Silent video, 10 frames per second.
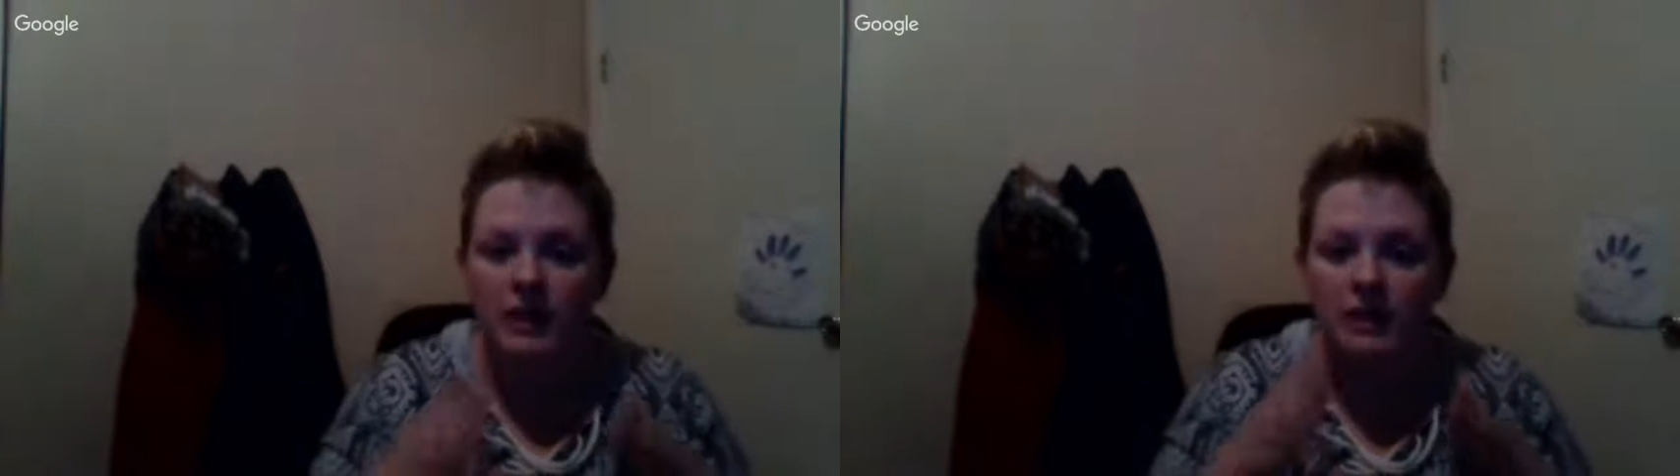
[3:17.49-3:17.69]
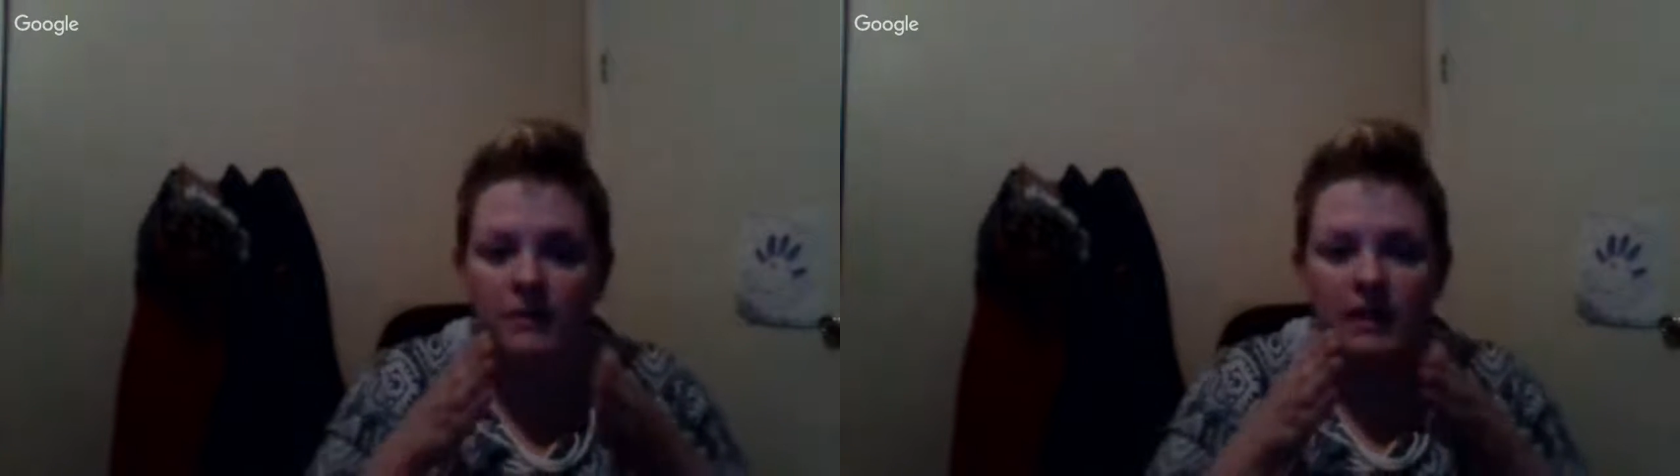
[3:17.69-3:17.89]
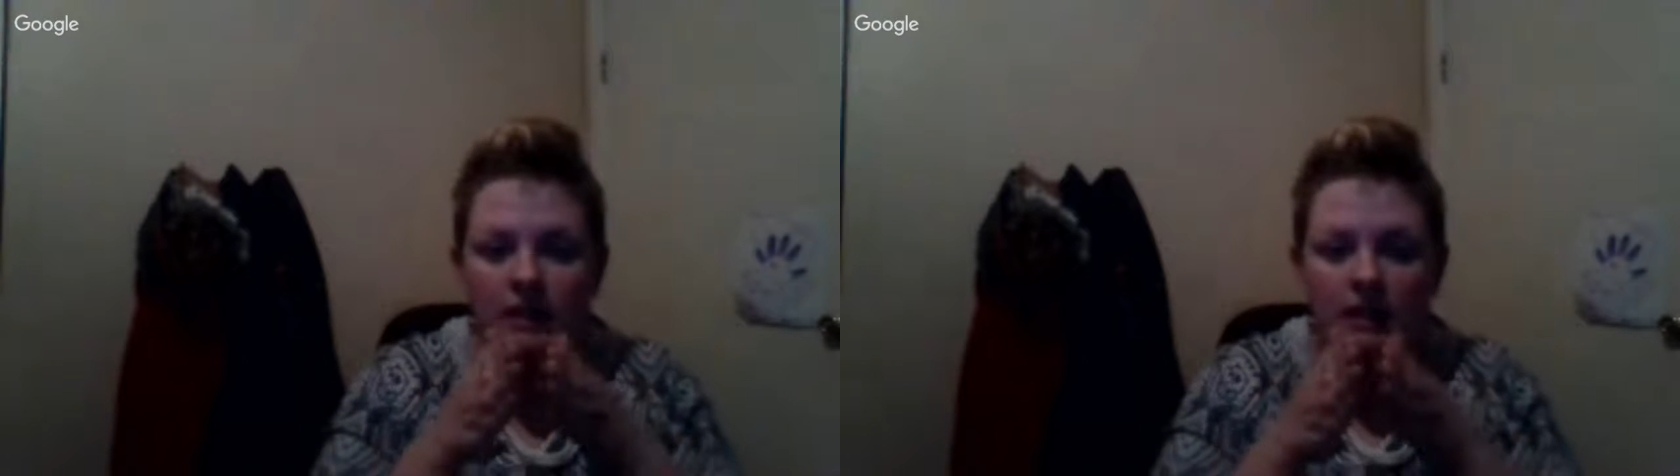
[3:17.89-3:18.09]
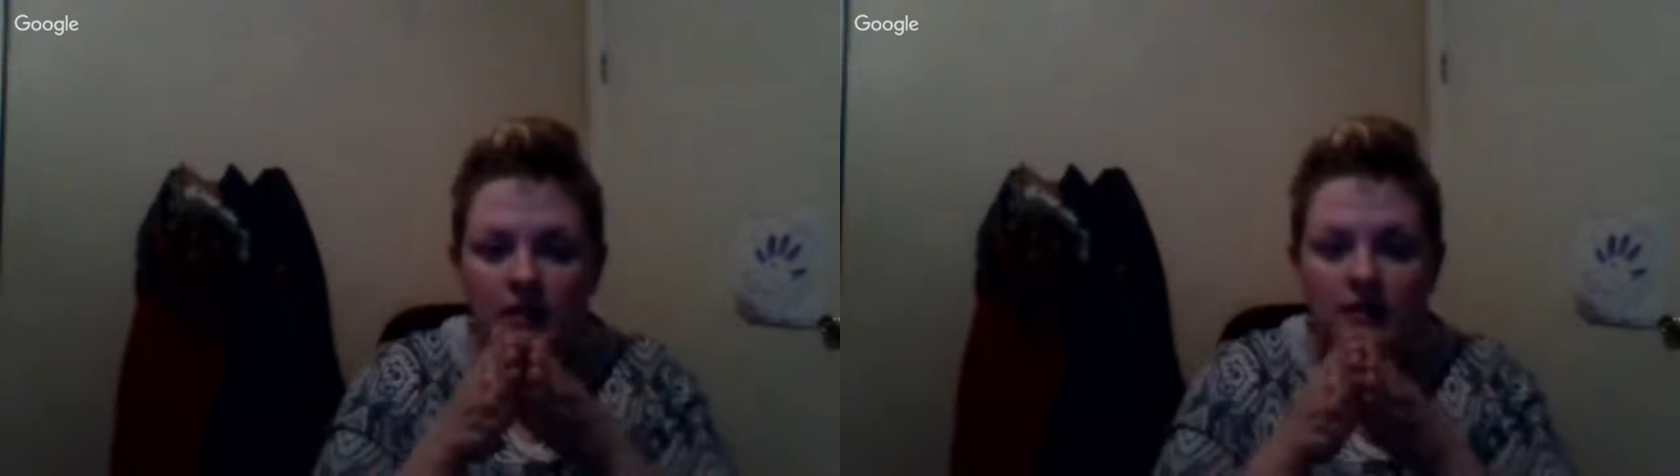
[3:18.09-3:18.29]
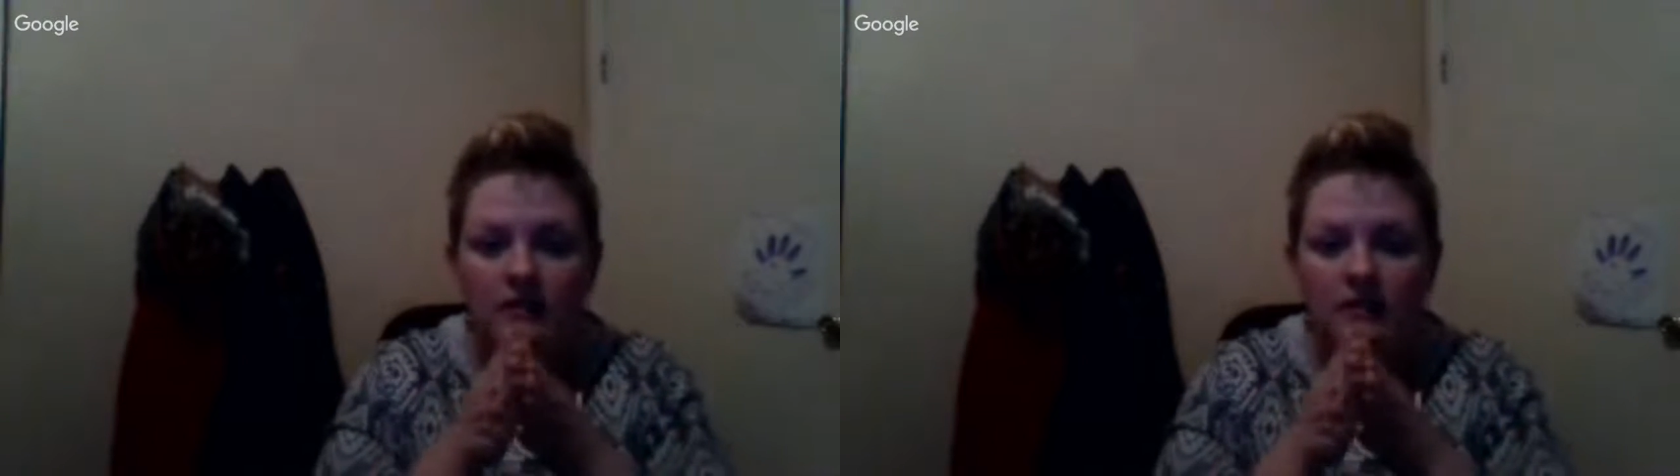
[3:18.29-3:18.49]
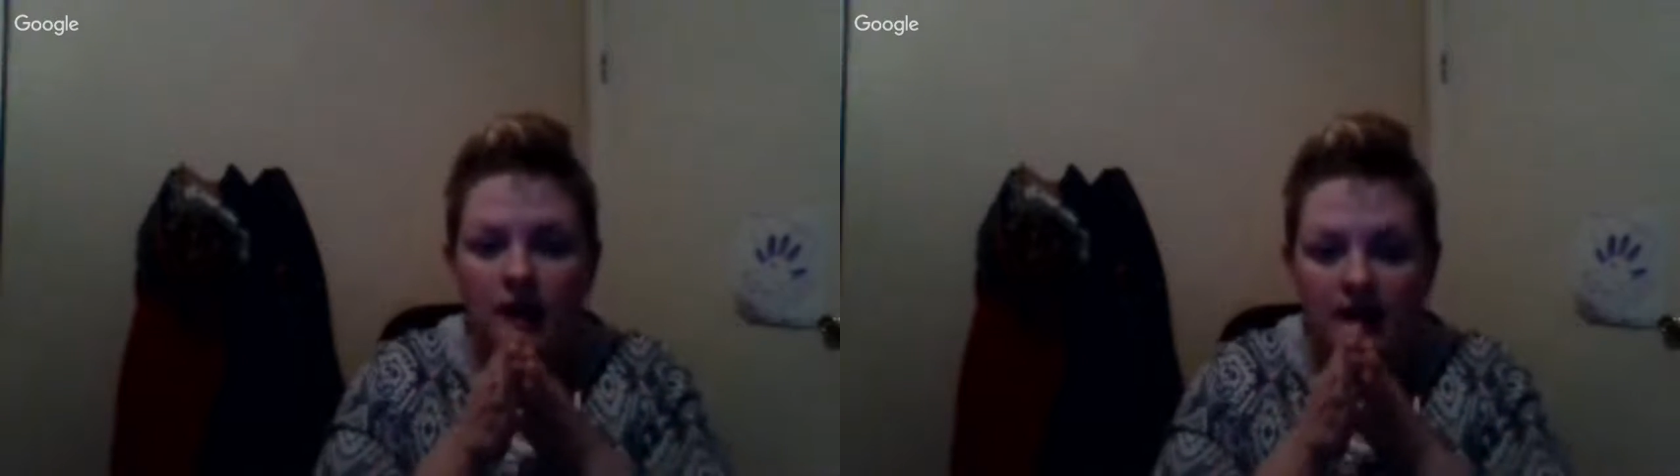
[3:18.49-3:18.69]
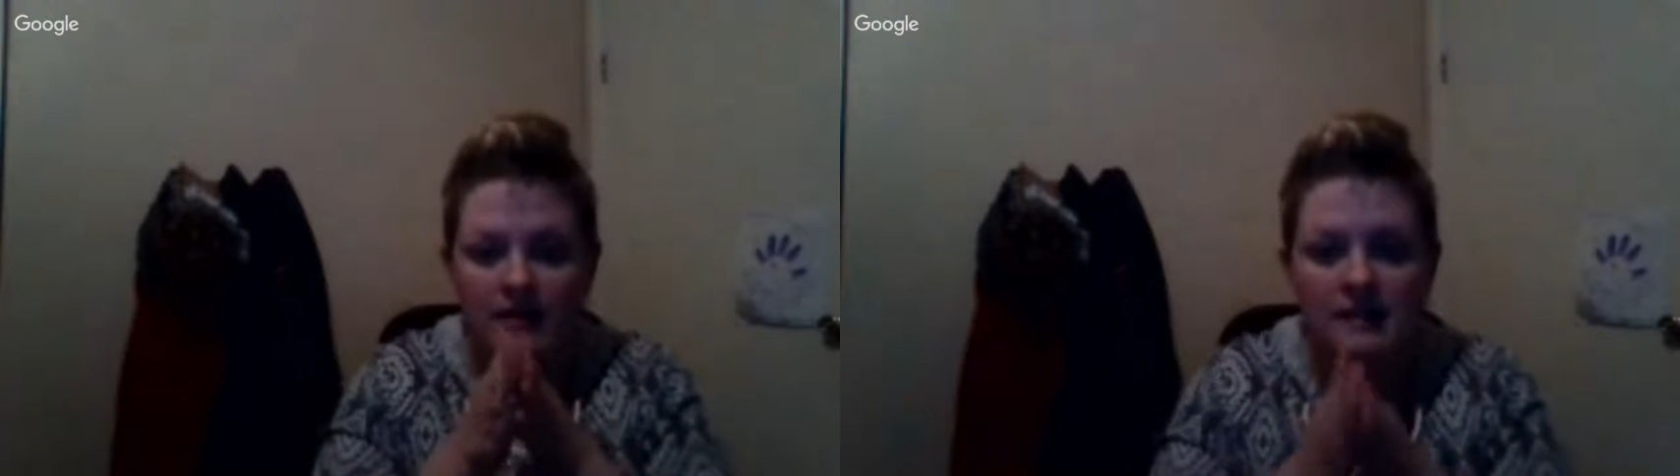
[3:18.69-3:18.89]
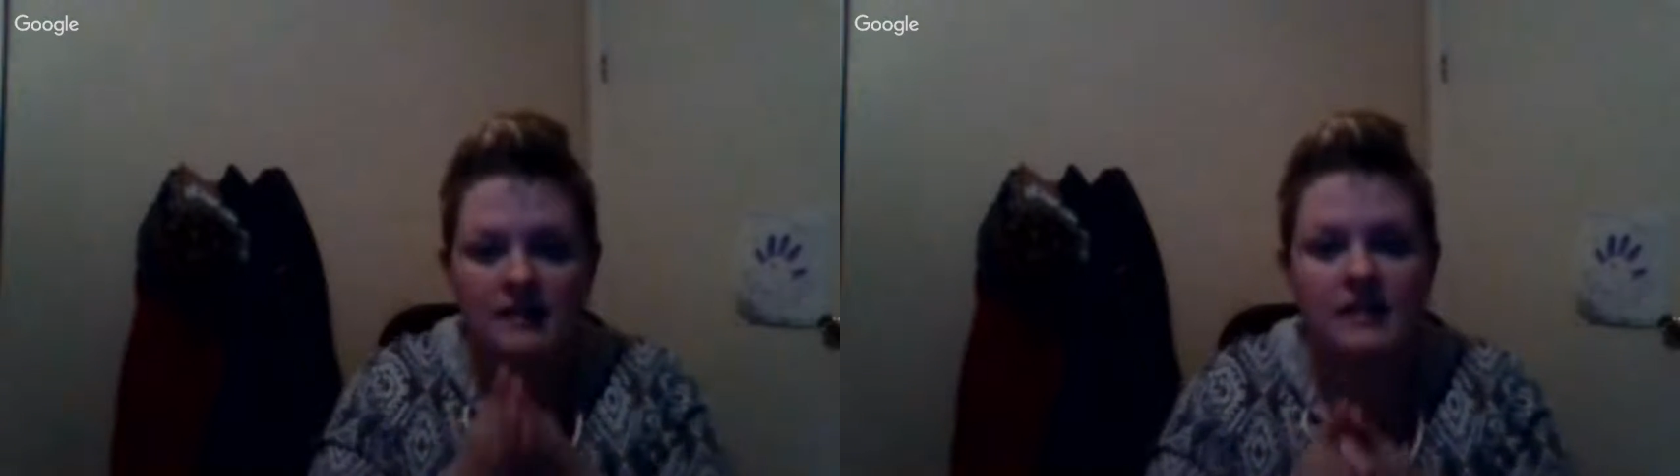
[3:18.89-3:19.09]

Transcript: as a statement.